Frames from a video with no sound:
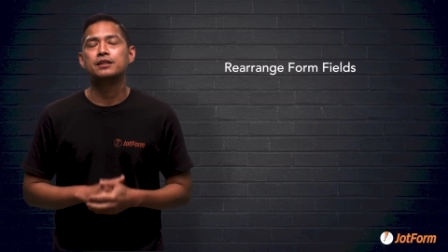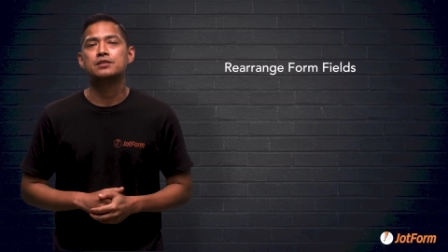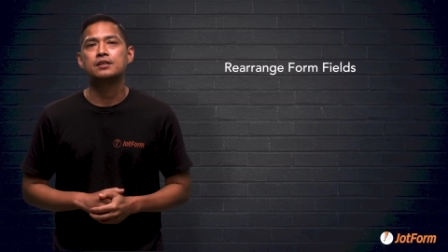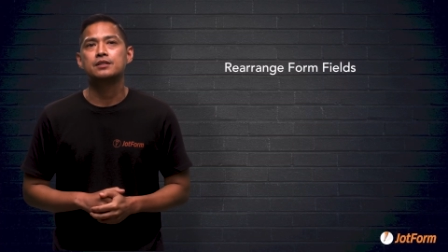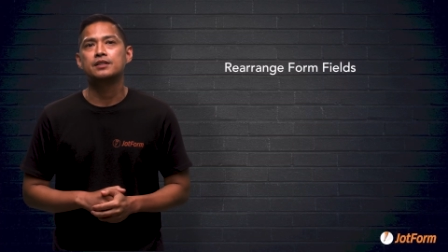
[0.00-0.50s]
by
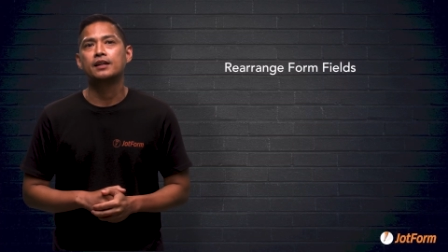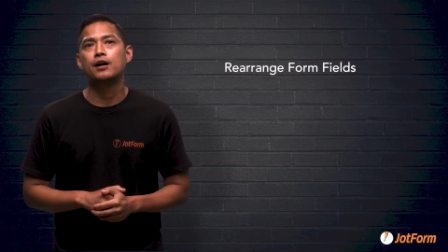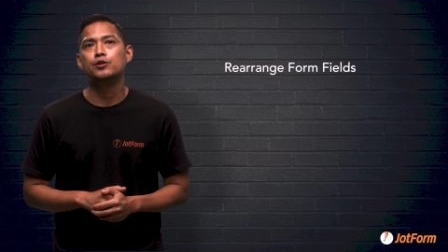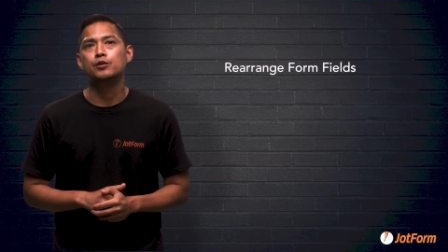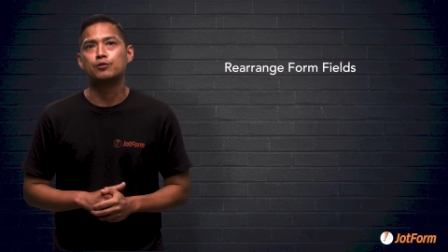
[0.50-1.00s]
discussing
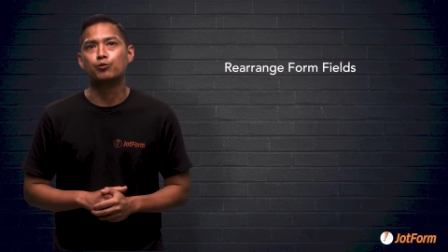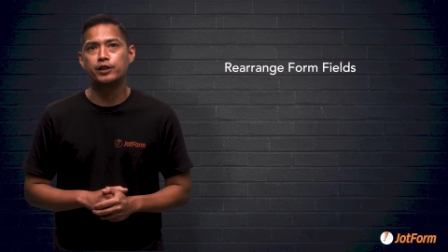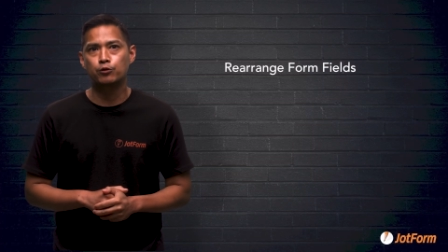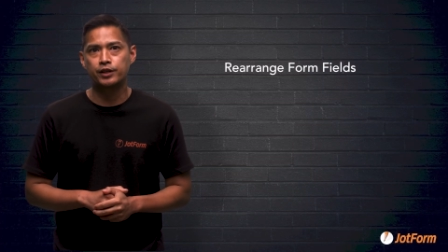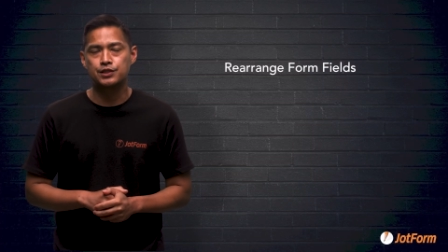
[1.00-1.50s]
how you can
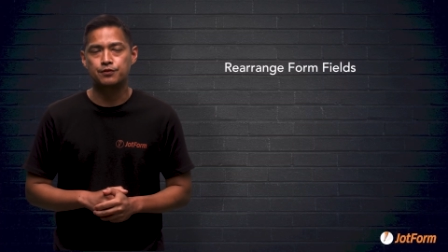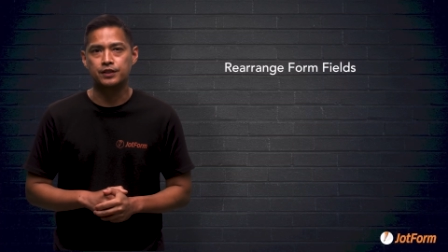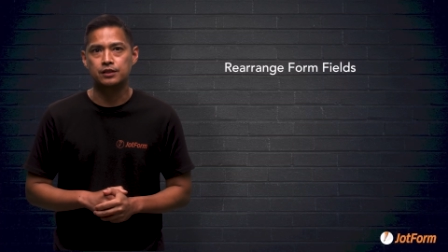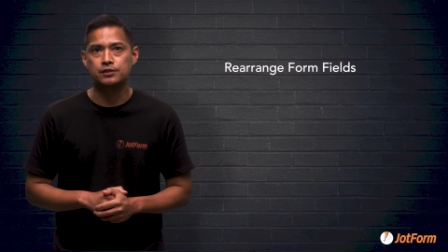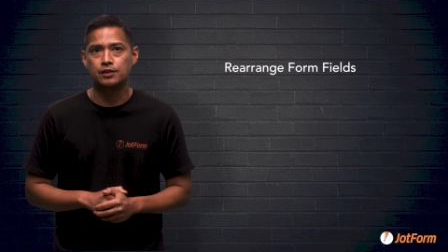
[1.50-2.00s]
rearrange
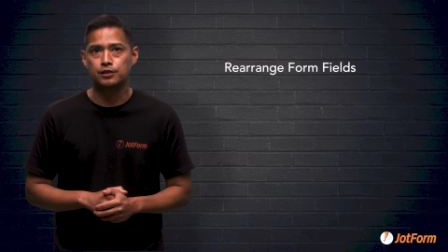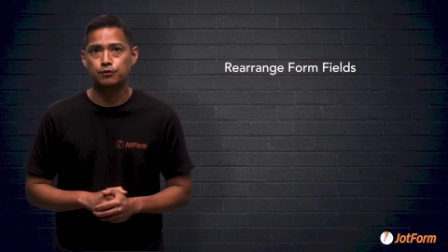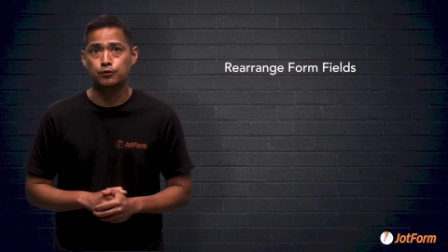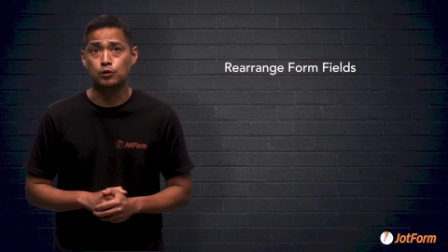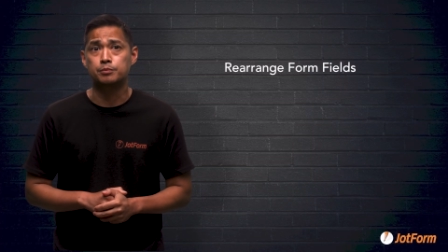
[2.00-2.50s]
fields on
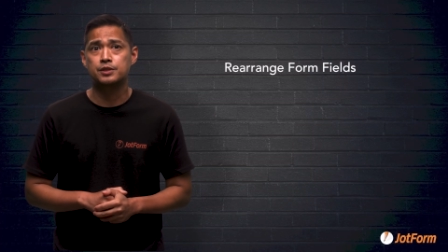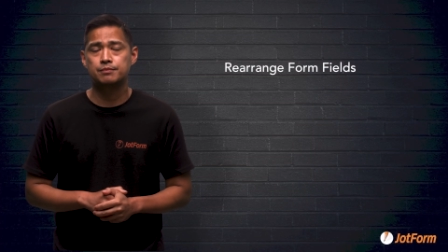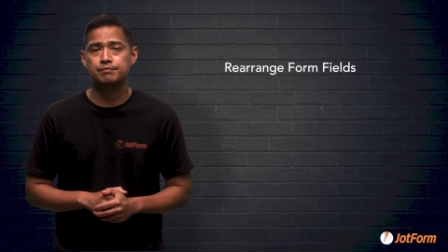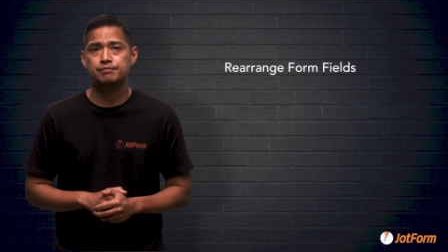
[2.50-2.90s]
your forms.